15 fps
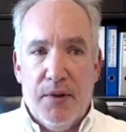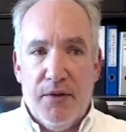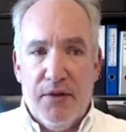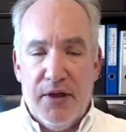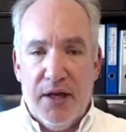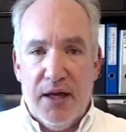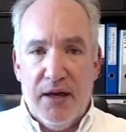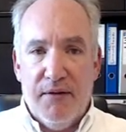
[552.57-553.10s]

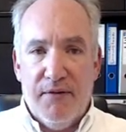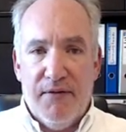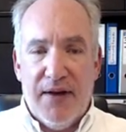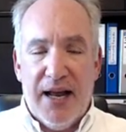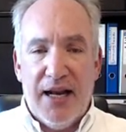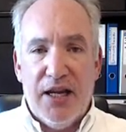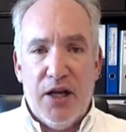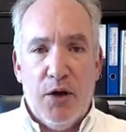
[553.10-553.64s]
the
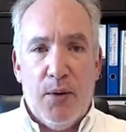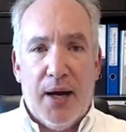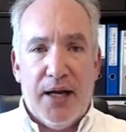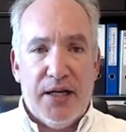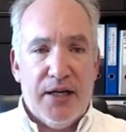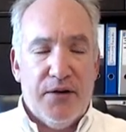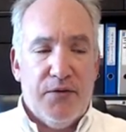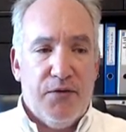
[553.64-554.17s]
value
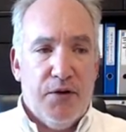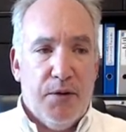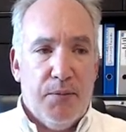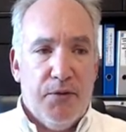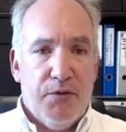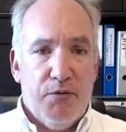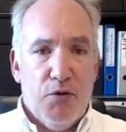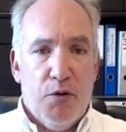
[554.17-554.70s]
added from
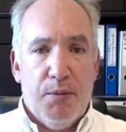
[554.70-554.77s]
the raw